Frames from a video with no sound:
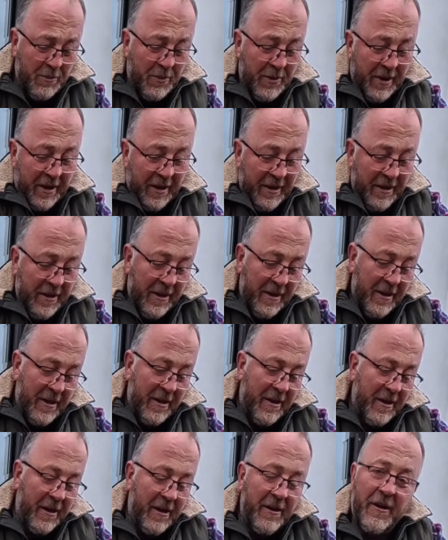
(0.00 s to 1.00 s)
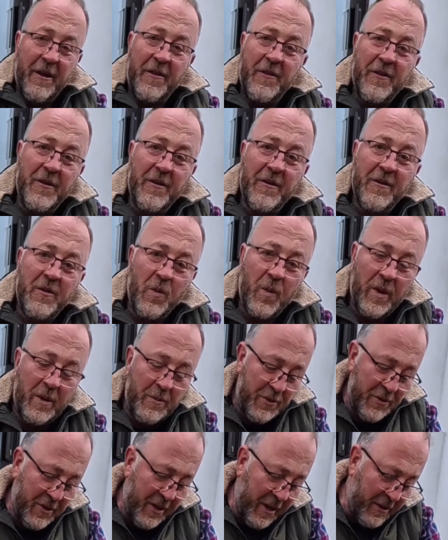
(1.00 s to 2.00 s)
bring another wind
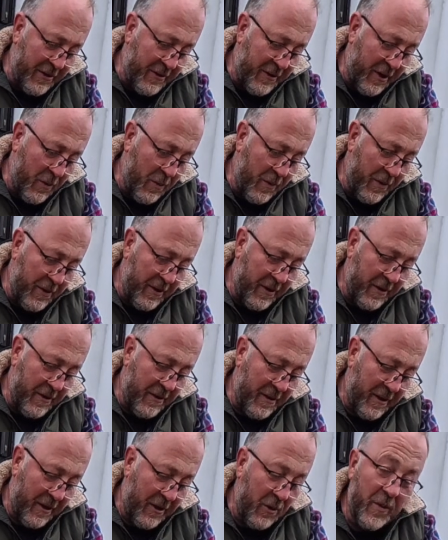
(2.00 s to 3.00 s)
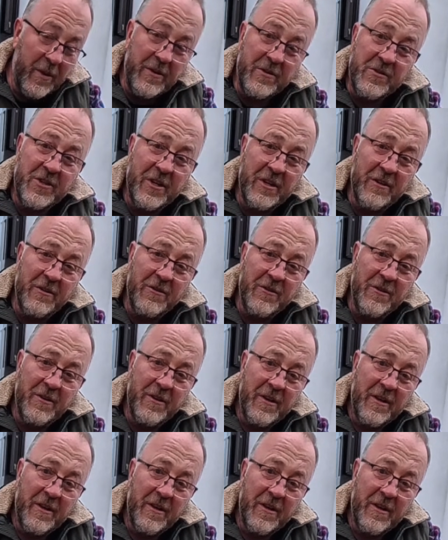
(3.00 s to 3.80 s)
protector out with you, like a windshield.